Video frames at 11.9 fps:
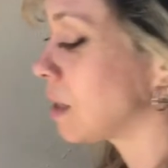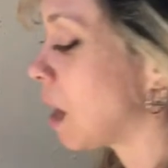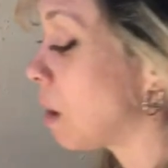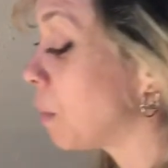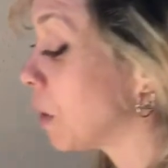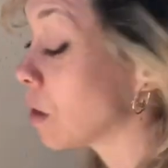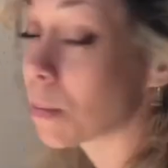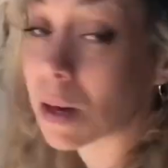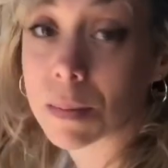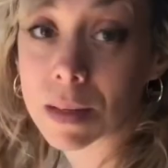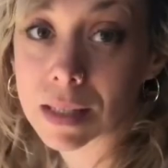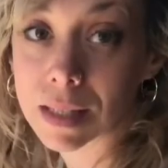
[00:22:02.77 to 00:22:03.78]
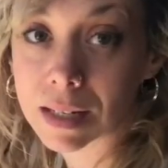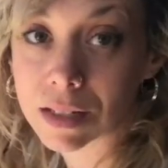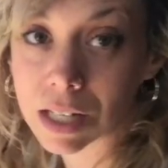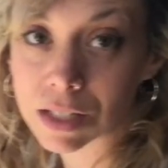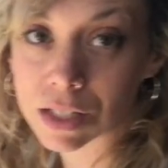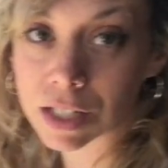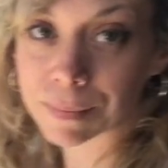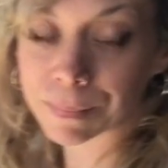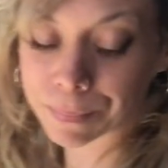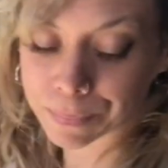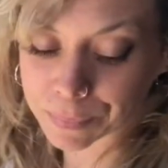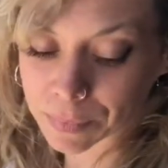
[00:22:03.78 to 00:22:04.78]
helping your baby's digestion.
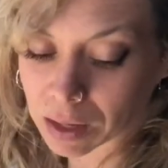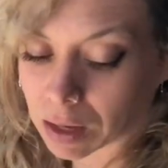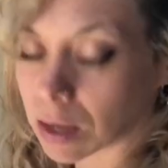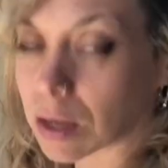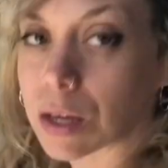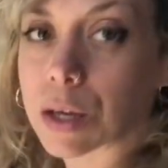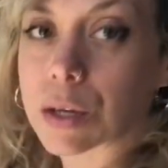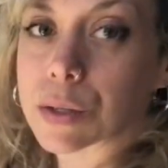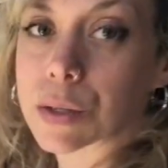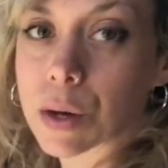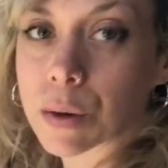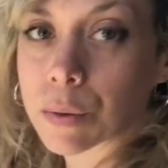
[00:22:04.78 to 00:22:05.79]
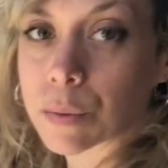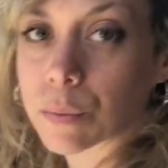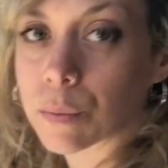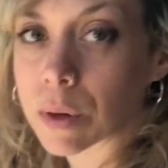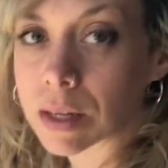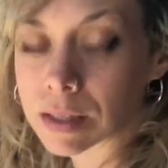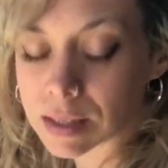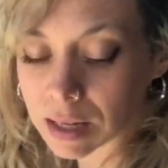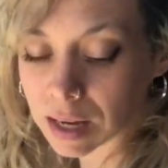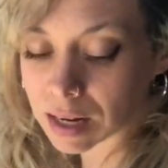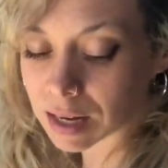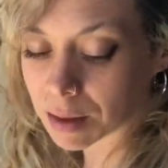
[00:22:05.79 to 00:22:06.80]
So once I
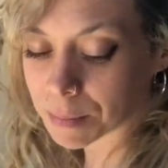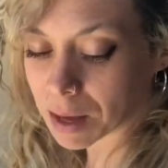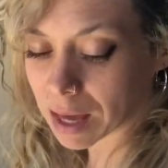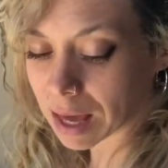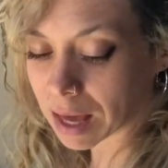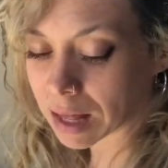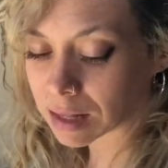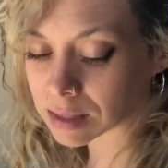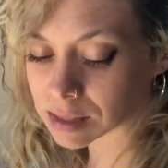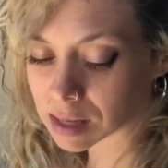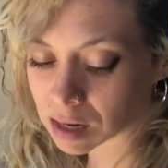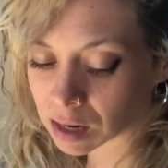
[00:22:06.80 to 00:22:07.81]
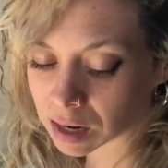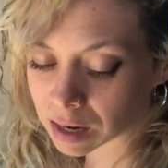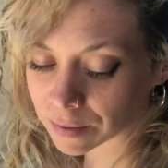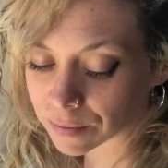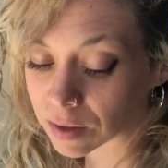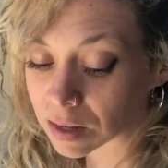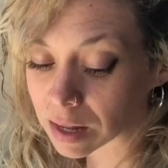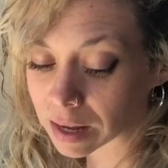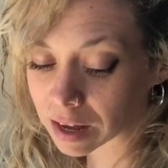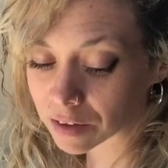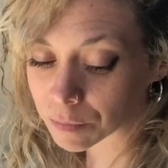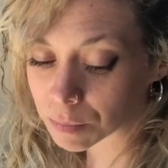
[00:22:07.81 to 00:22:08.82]
kind of get my hands there and I feel
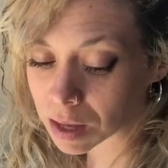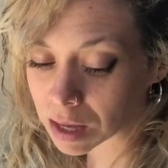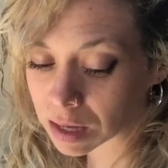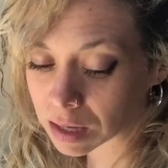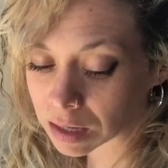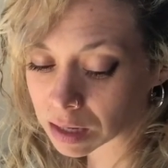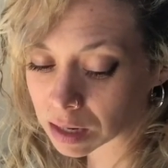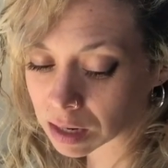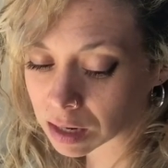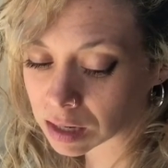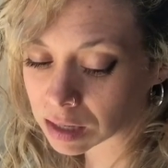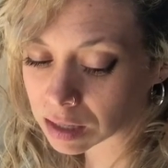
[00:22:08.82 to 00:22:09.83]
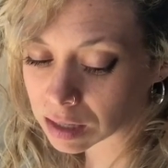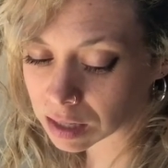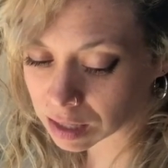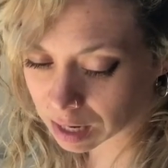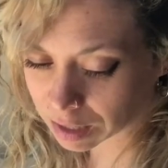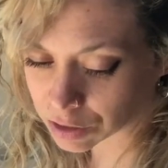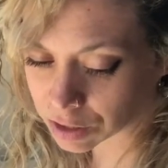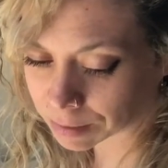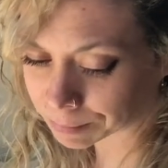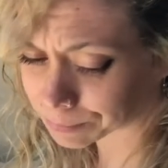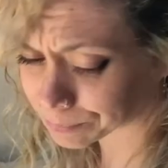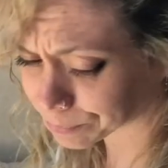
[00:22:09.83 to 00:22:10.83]
like I've made a
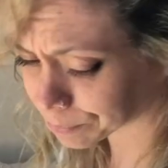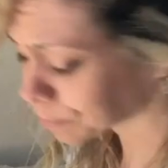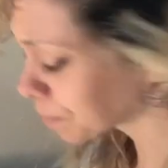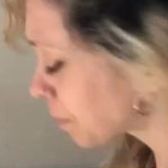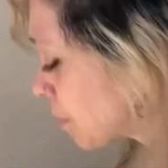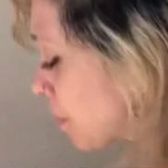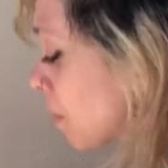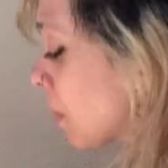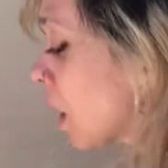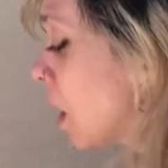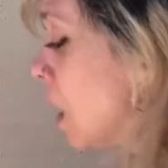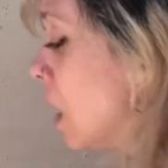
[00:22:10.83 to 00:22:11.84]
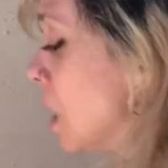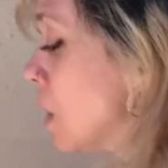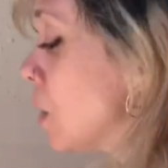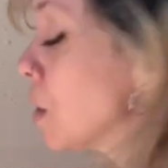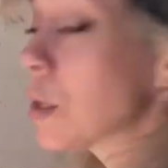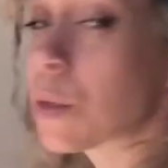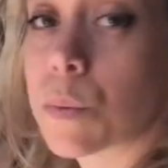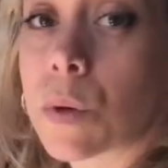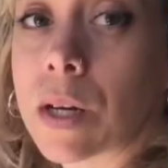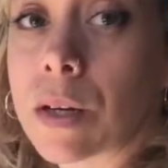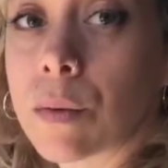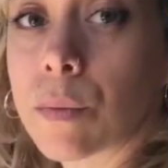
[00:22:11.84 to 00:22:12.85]
connection, do this
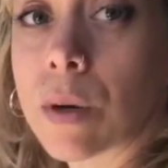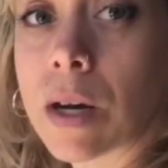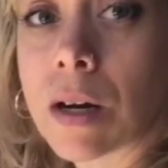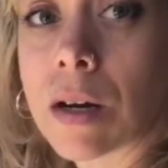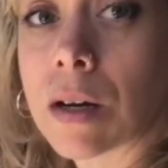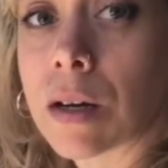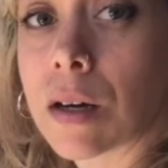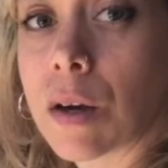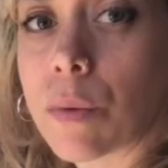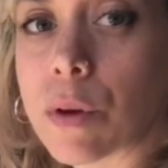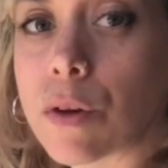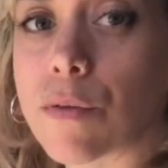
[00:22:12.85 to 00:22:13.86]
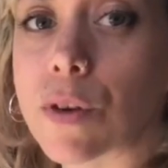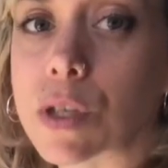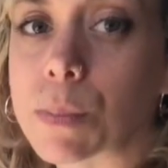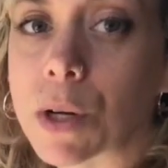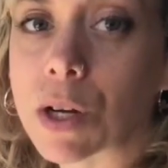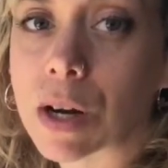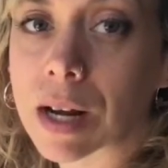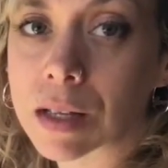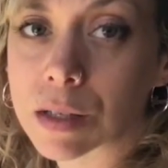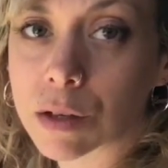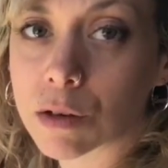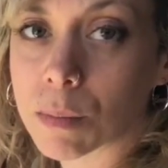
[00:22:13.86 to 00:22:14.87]
one where when you first put your
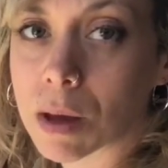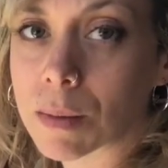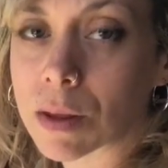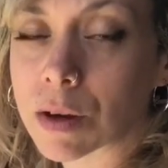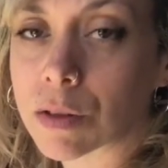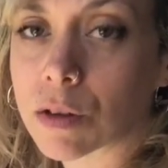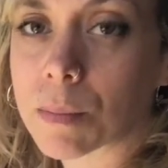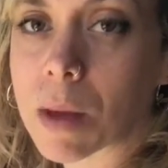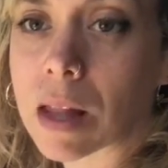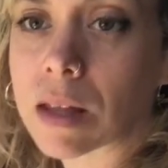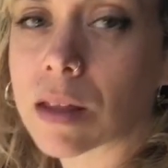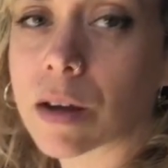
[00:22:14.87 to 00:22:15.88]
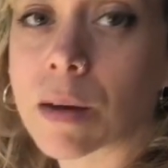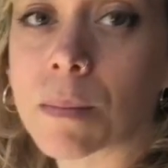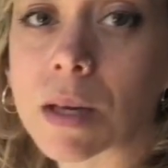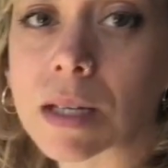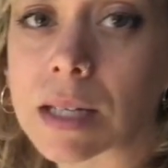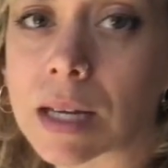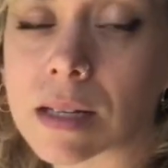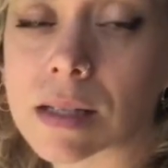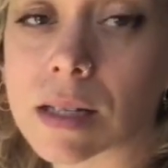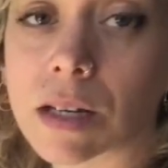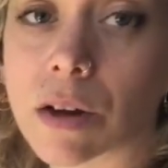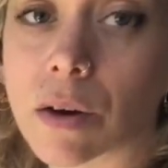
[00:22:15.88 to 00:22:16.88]
hands on your baby there in their belly, there can be a
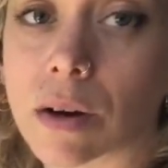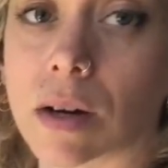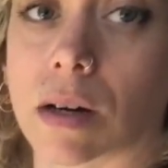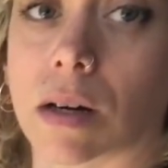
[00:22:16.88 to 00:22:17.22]
tendency to go